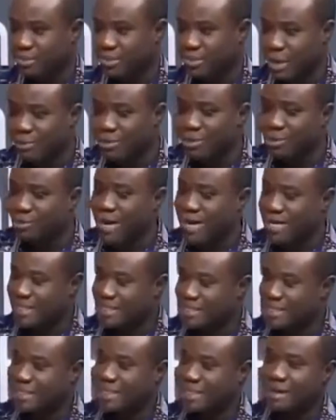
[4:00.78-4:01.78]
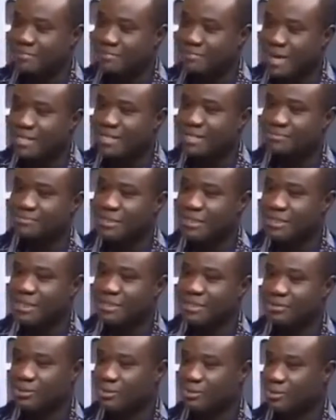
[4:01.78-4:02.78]
the reason why I say they have had
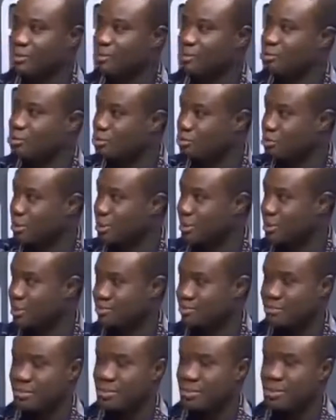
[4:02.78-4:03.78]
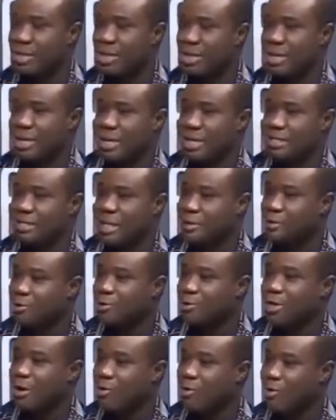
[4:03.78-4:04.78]
sufficient resources to do this is that you
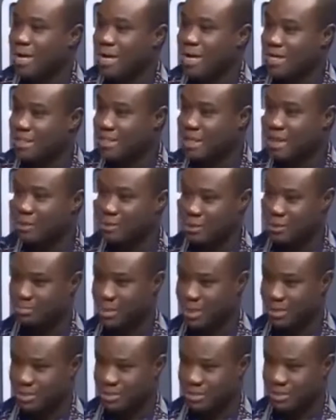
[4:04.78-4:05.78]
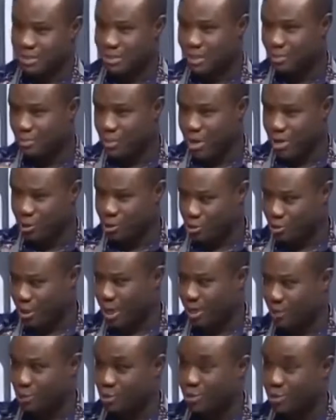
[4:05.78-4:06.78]
know that when ESLA was passed, somewhere in
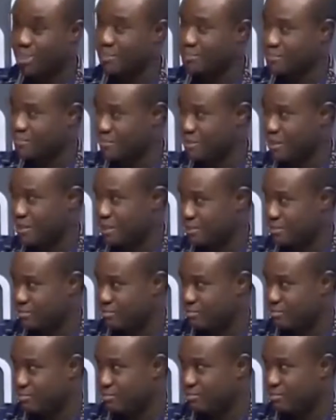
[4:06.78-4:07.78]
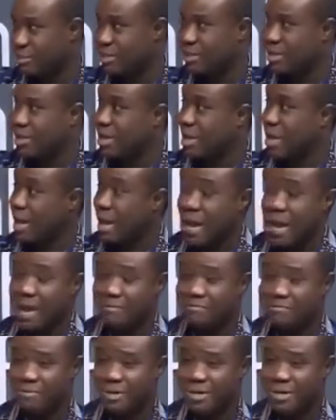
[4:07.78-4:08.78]
July 2015,
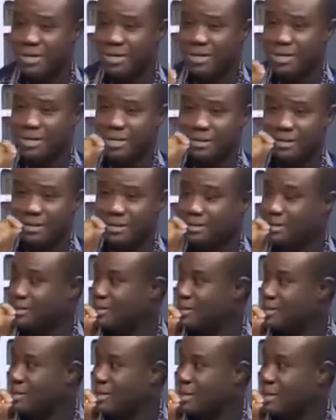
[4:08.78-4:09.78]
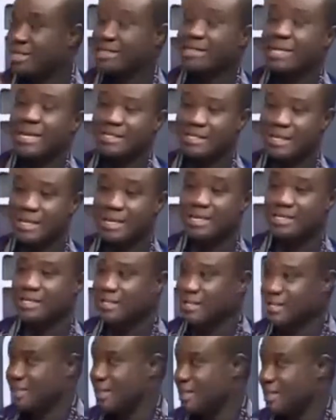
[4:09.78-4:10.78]
every... What is ESLA? ESLA is the Energy
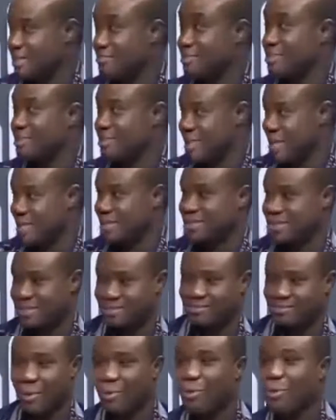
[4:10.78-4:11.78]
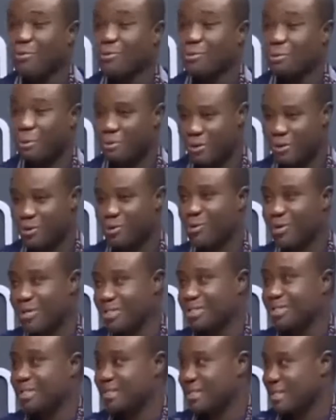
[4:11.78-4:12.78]
Sector Levies Act, or what we popularly call
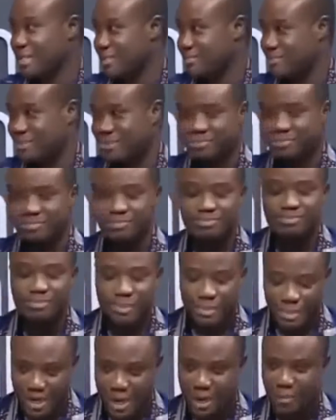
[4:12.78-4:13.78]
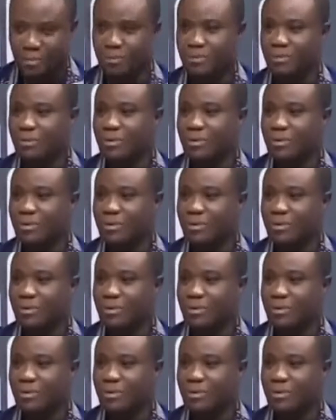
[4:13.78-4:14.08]
Energy Sector Levies. Right. Now,